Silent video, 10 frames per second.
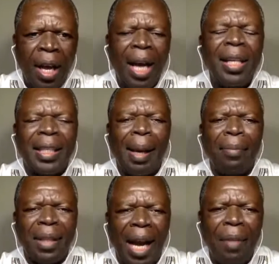And
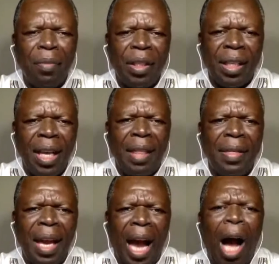sometimes
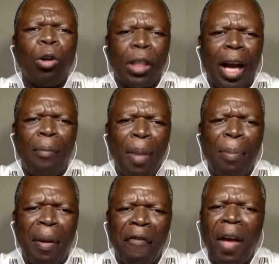the outcome may
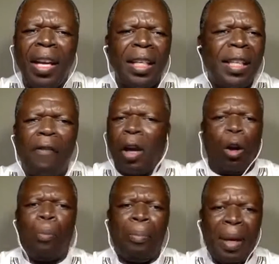be very
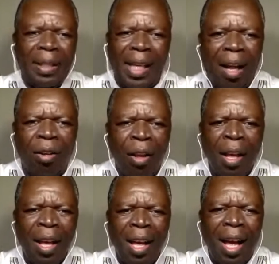developmental.
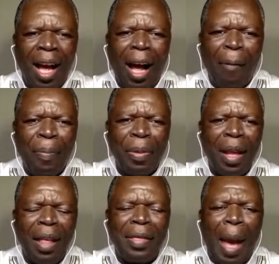
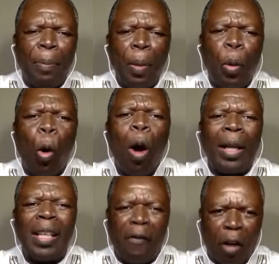There are people who are
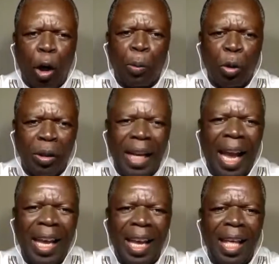developed
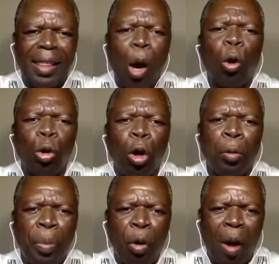today, they would
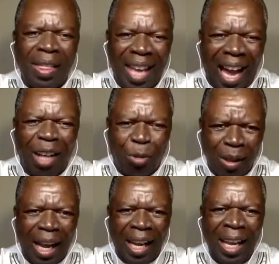not be where they are
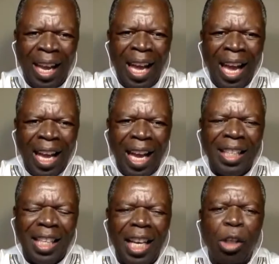today
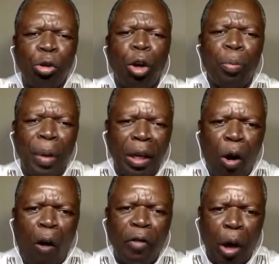had it not been
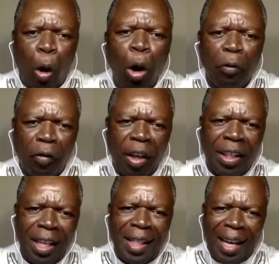of the
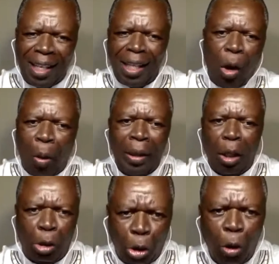conflict that they went
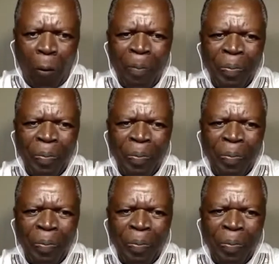through.